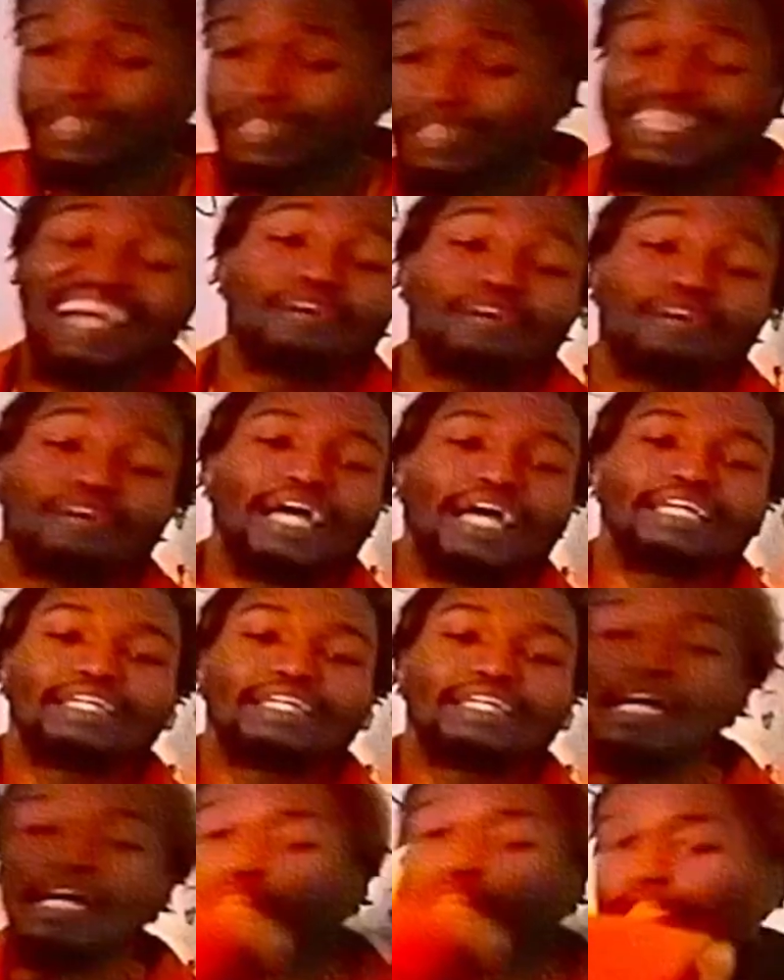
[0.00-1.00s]
that don't got
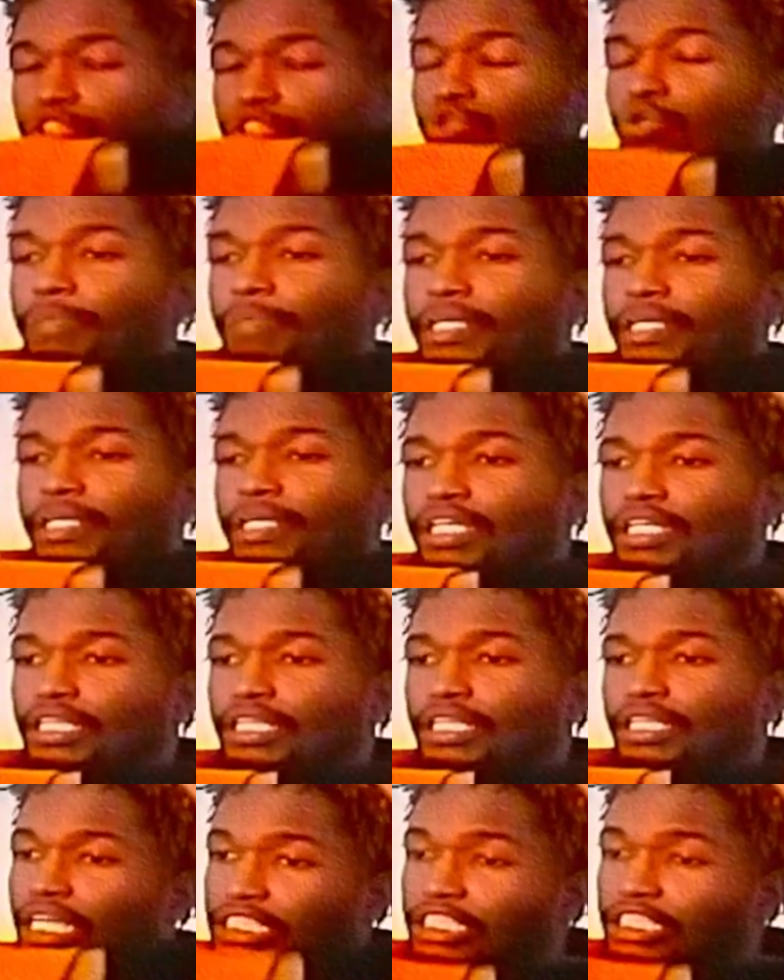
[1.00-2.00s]
nothing to do with P. Diddy. That's
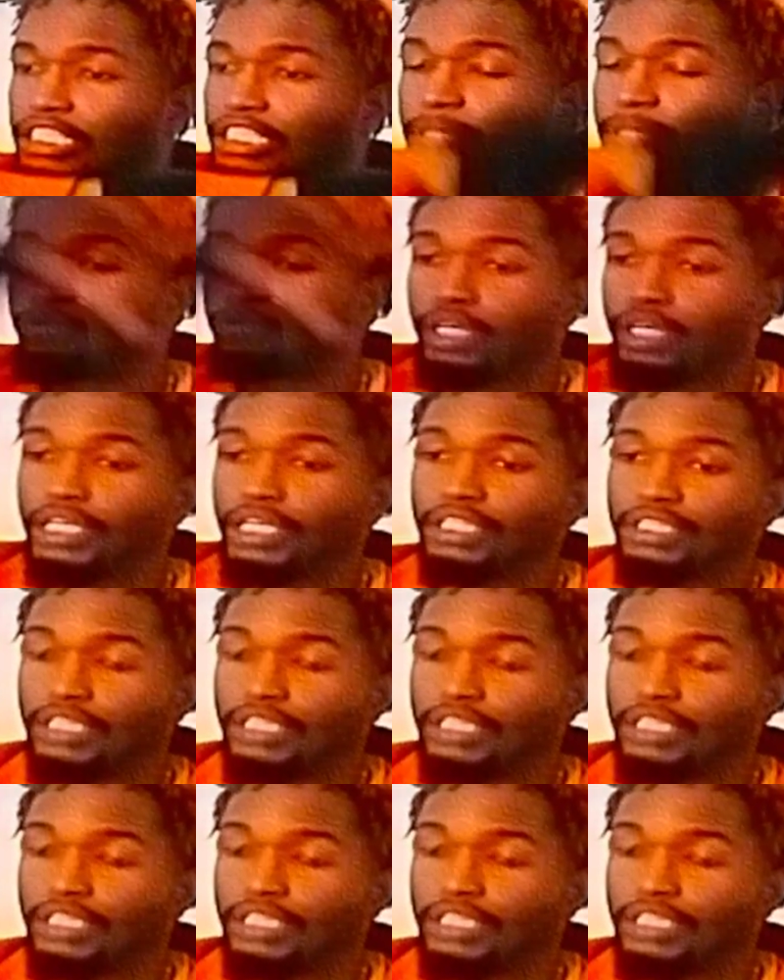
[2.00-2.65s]
just me ranting. I'm